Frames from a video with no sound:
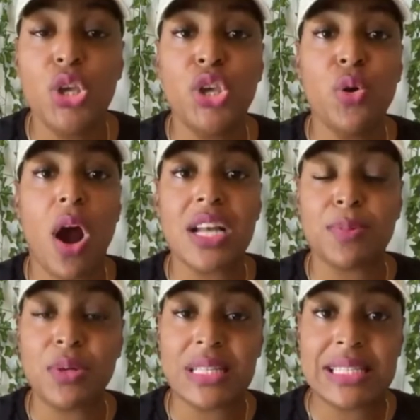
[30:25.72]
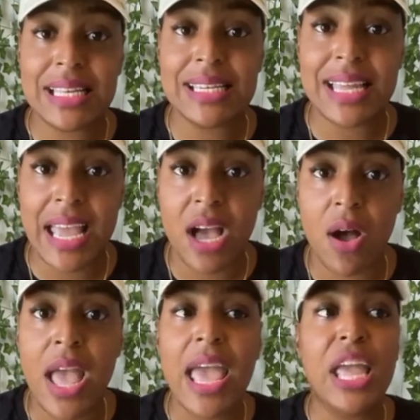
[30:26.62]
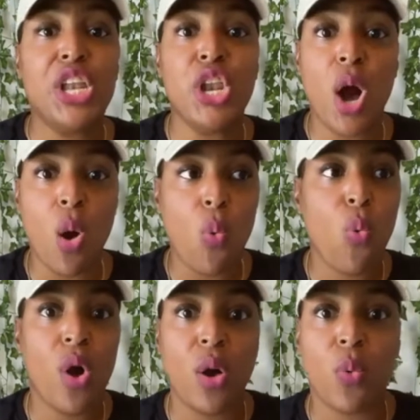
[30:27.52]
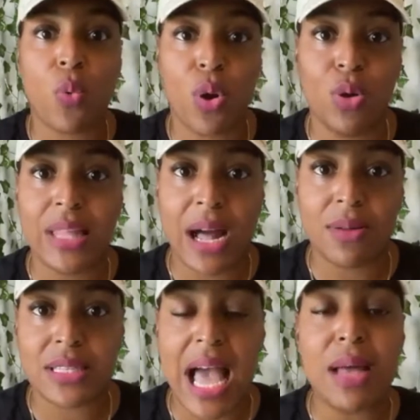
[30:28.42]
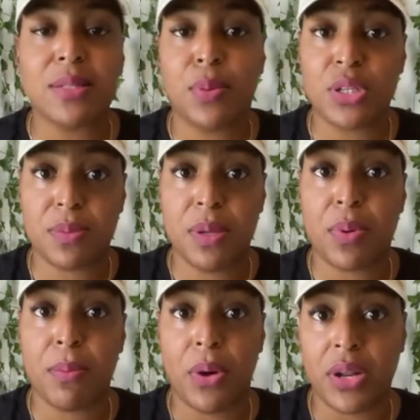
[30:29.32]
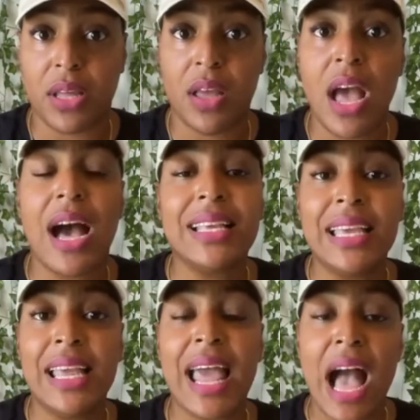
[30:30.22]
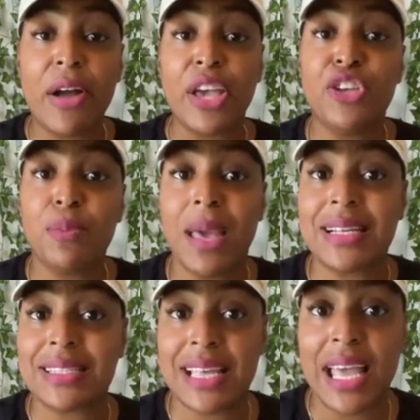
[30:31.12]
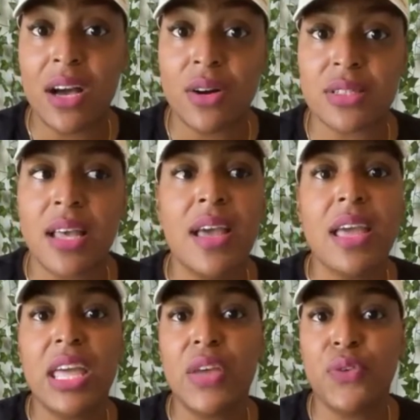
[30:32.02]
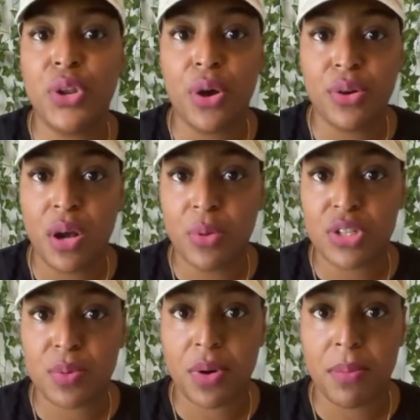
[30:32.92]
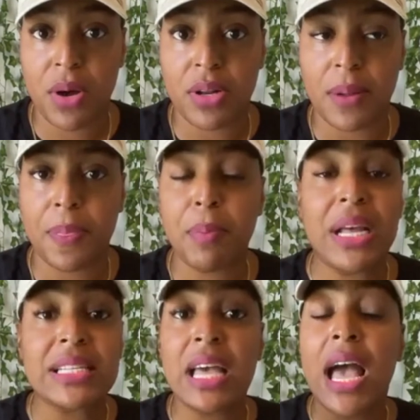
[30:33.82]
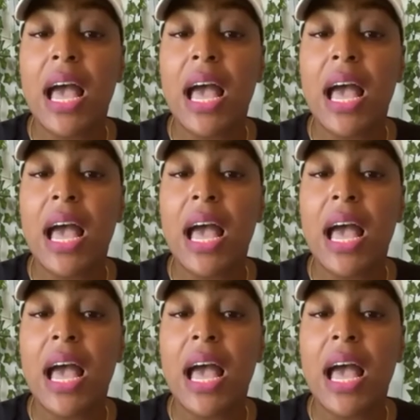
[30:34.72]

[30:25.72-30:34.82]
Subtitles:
You are supposed to sit down and know what rollouts I'm supposed to be promoting. Again, how can you make sales if you don't know what you're promoting? Because